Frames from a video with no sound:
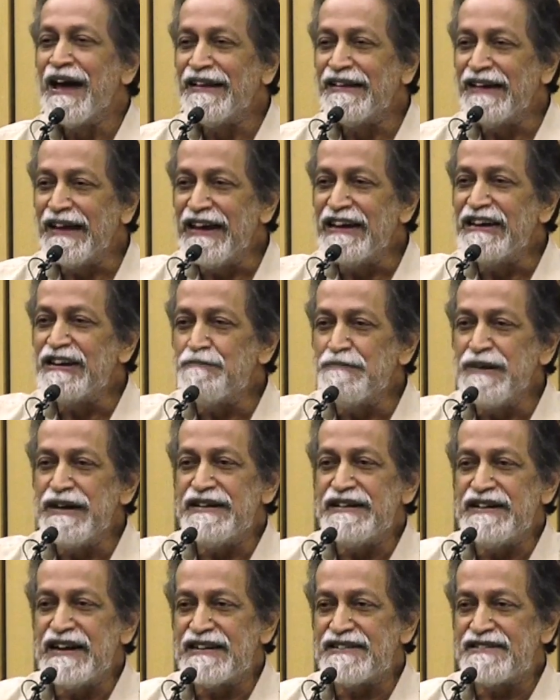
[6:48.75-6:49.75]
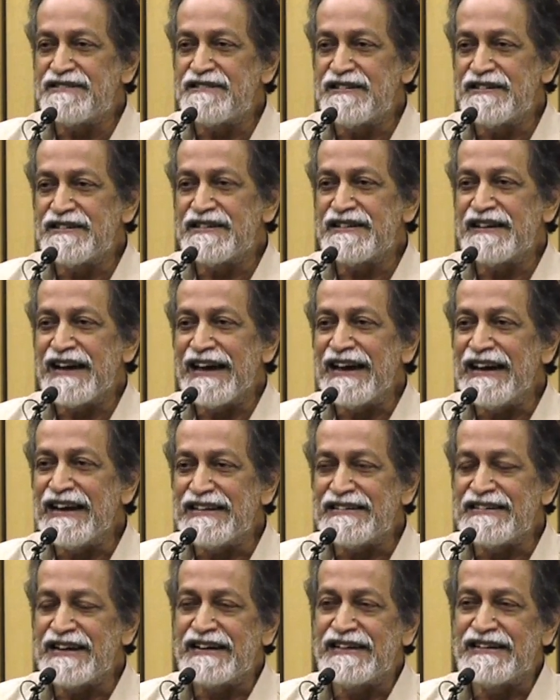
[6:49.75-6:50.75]
The intermediate strata, in
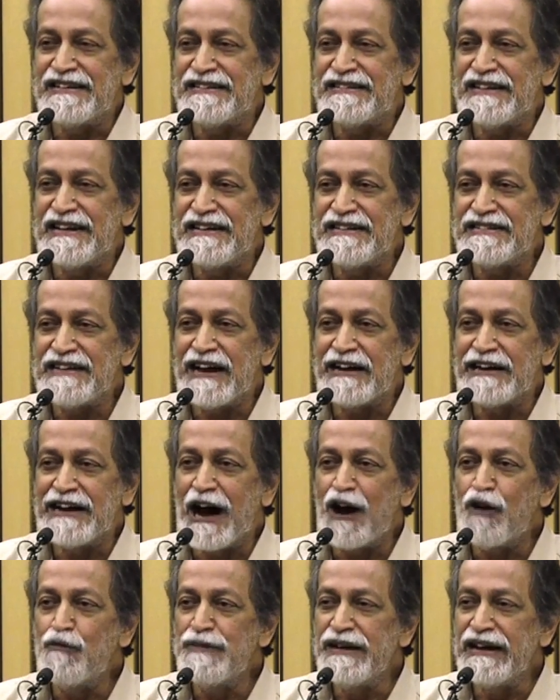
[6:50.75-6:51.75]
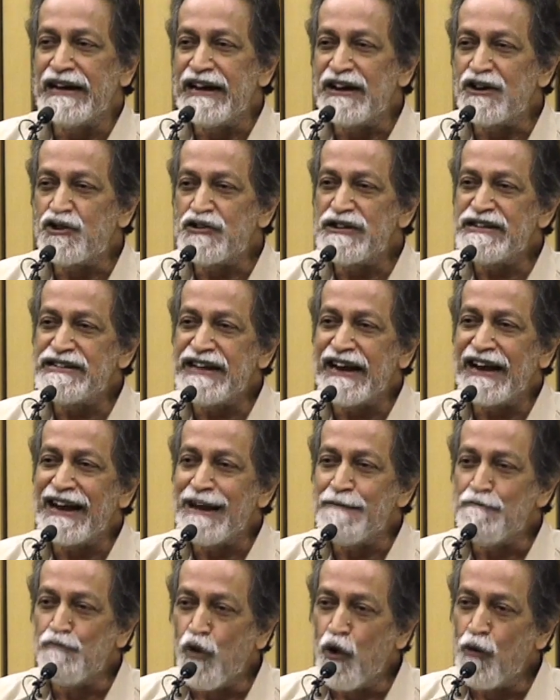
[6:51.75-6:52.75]
a certain sense, are now being
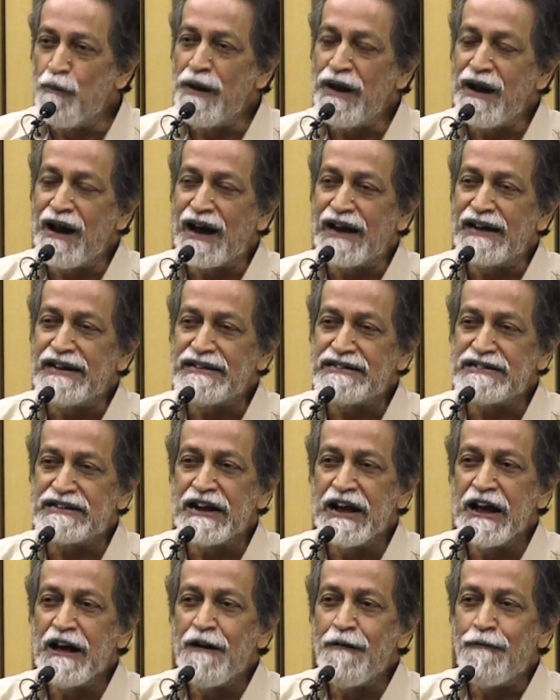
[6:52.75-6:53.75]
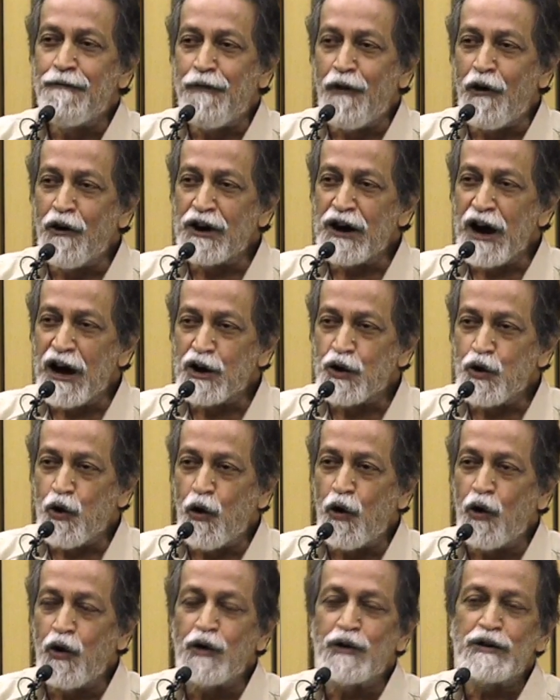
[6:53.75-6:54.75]
increasingly mobilized for a
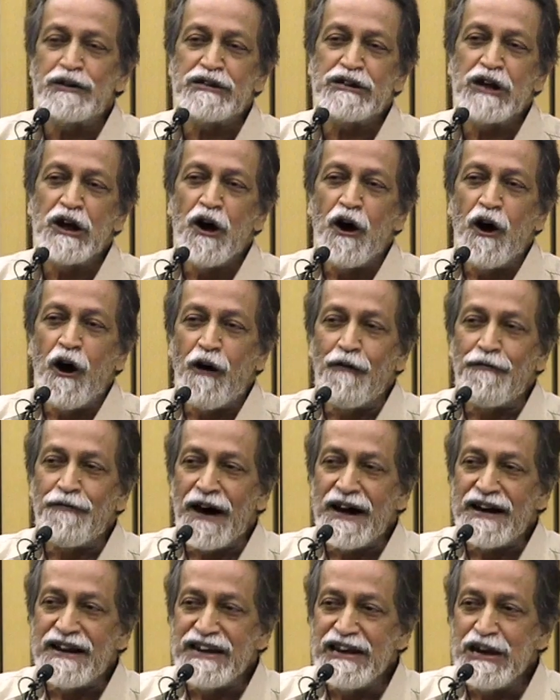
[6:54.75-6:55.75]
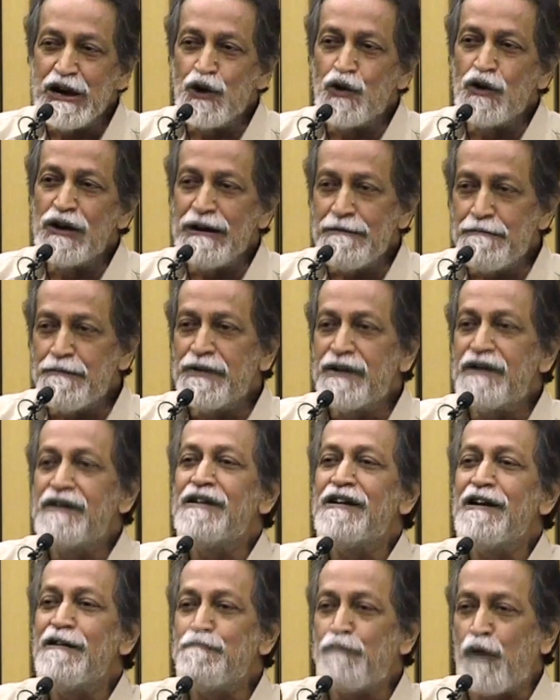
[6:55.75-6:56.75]
cause of a
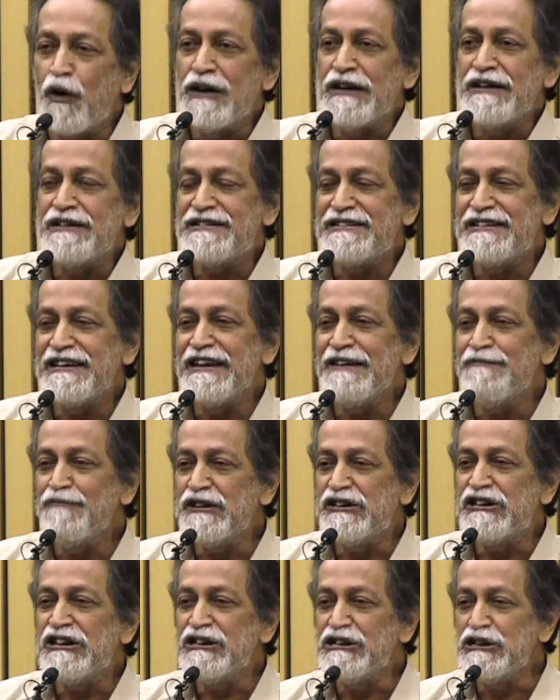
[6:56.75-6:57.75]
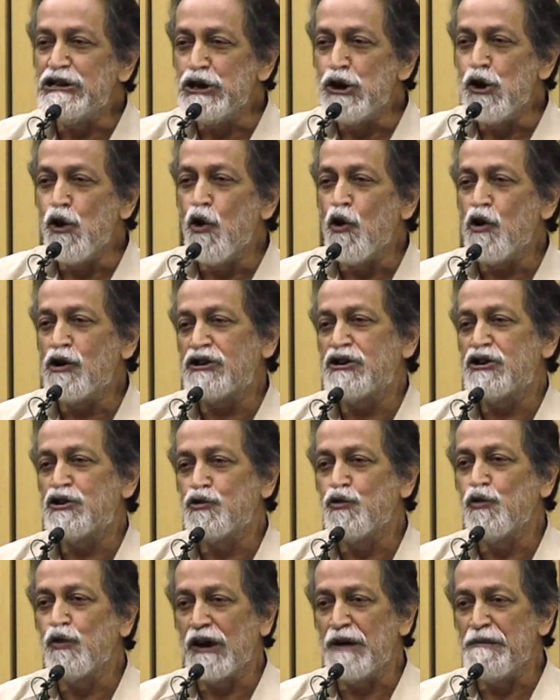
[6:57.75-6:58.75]
neoliberal policy which is yoked
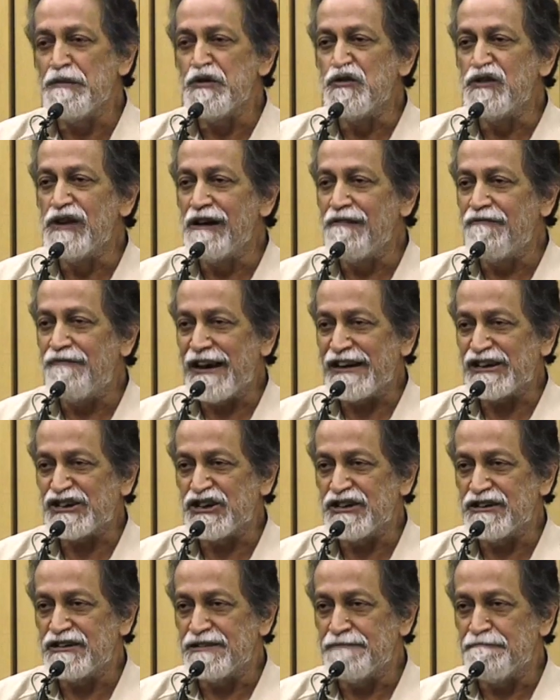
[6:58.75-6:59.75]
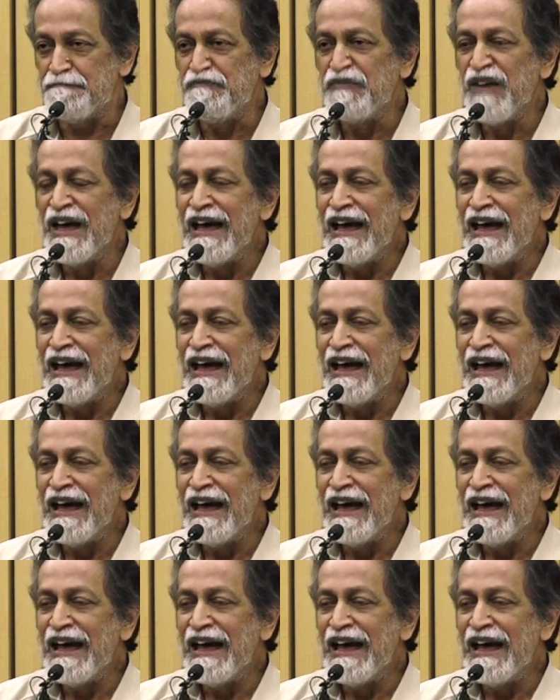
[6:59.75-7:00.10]
to communal fascism.